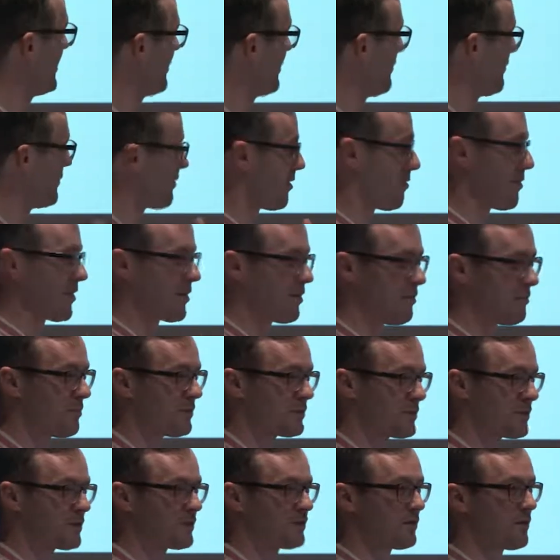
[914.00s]
from a
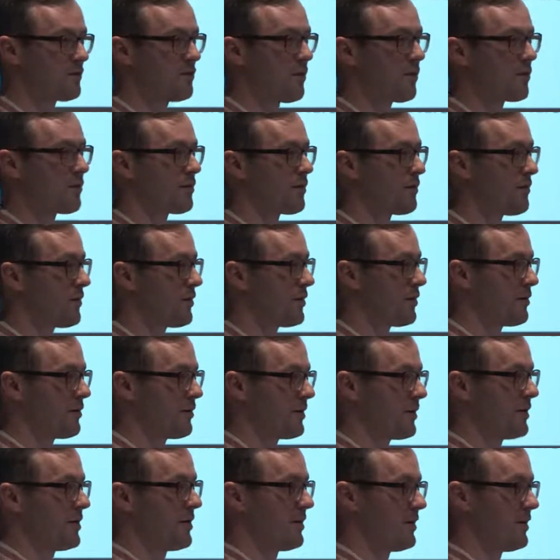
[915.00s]
compositional point of view,
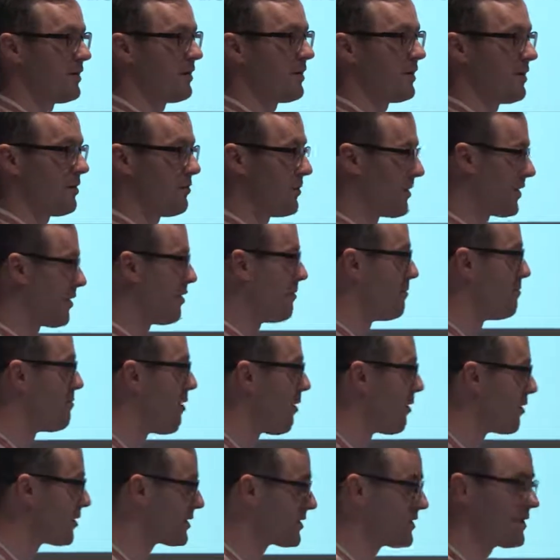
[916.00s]
we
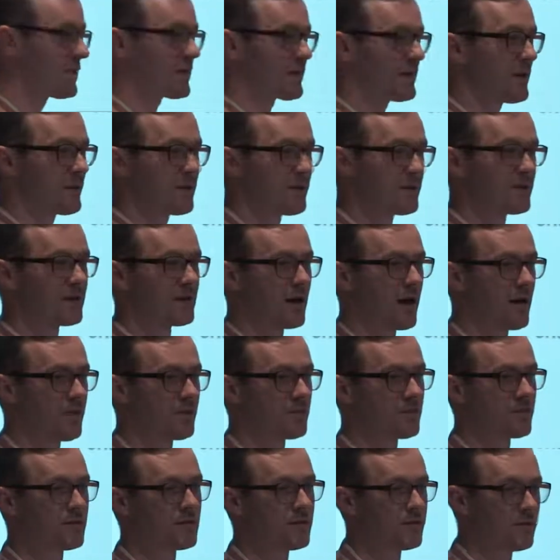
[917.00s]
compose these little
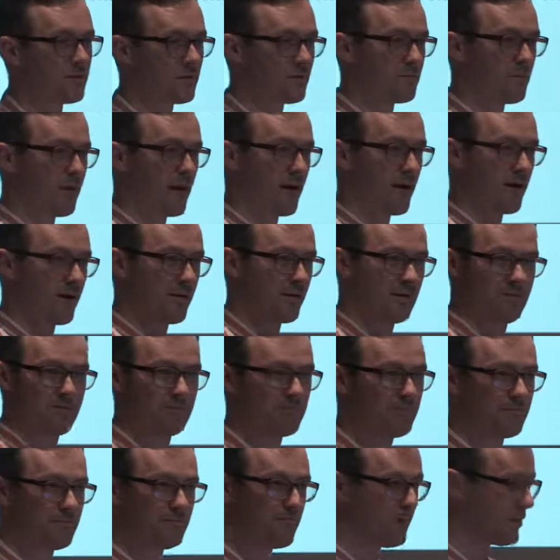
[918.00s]
sounds, by
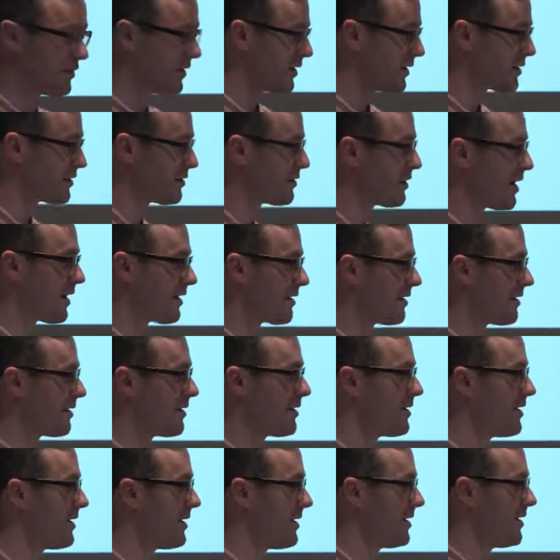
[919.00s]
putting
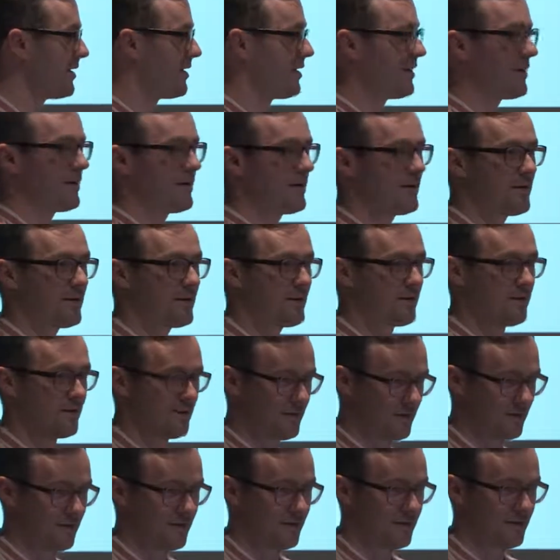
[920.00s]
together
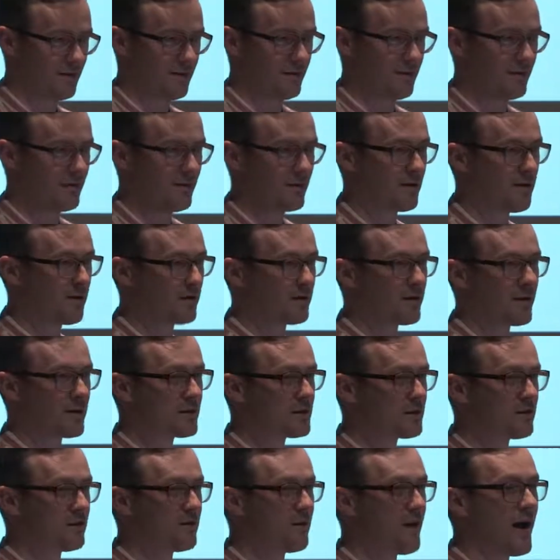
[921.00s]
in the
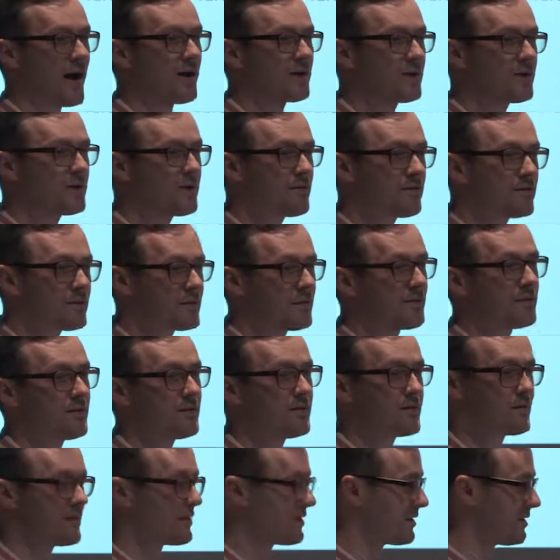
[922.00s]
context of additive
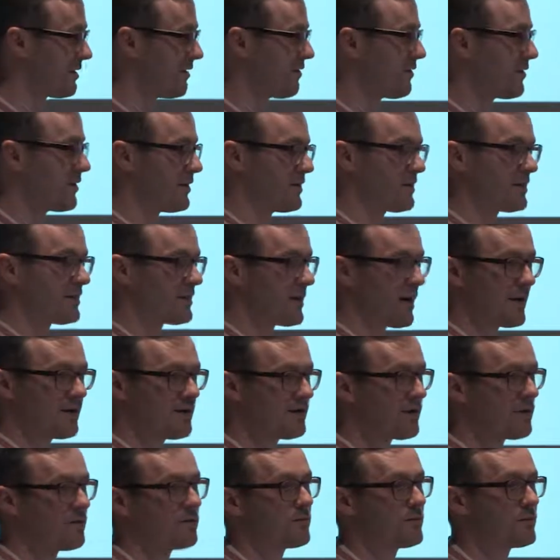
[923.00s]
synthesis different sine
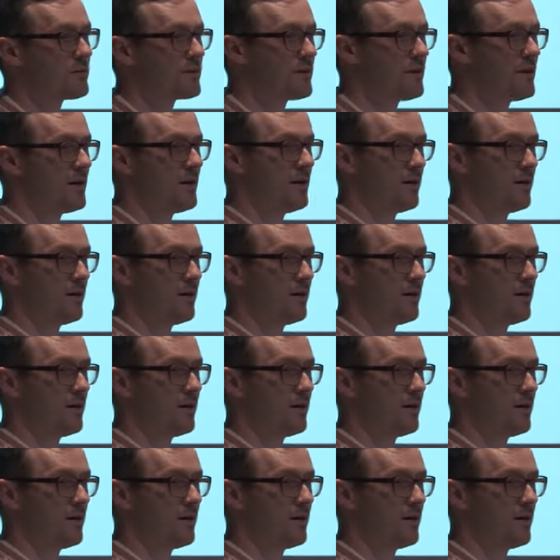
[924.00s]
tones.